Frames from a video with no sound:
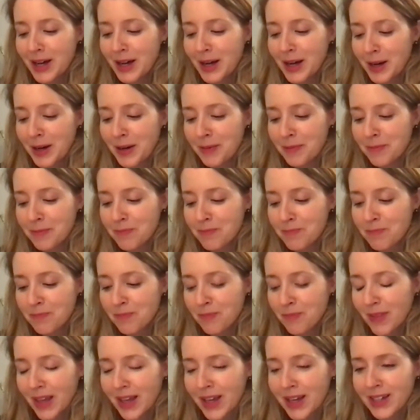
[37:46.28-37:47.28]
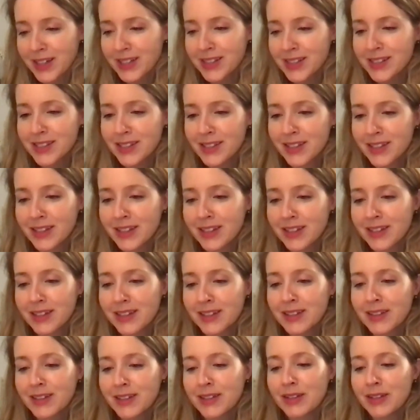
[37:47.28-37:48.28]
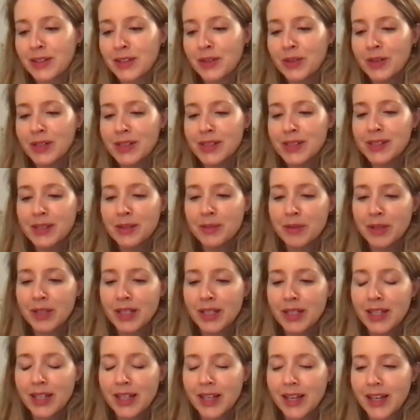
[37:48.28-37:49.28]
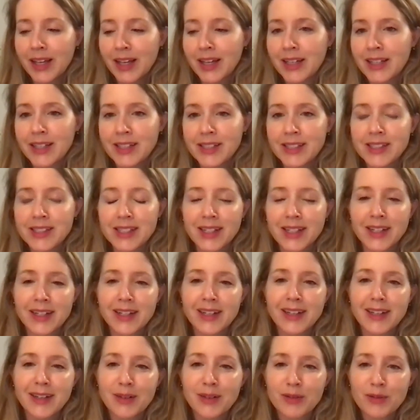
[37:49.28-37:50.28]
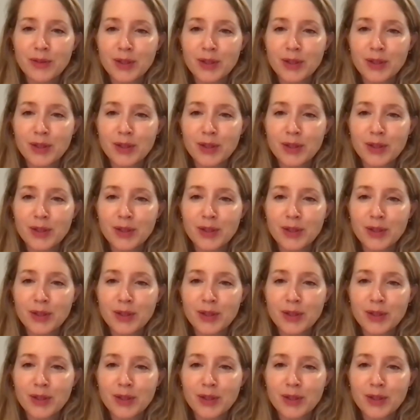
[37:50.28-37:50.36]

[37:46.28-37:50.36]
um, at the the us committee and uh,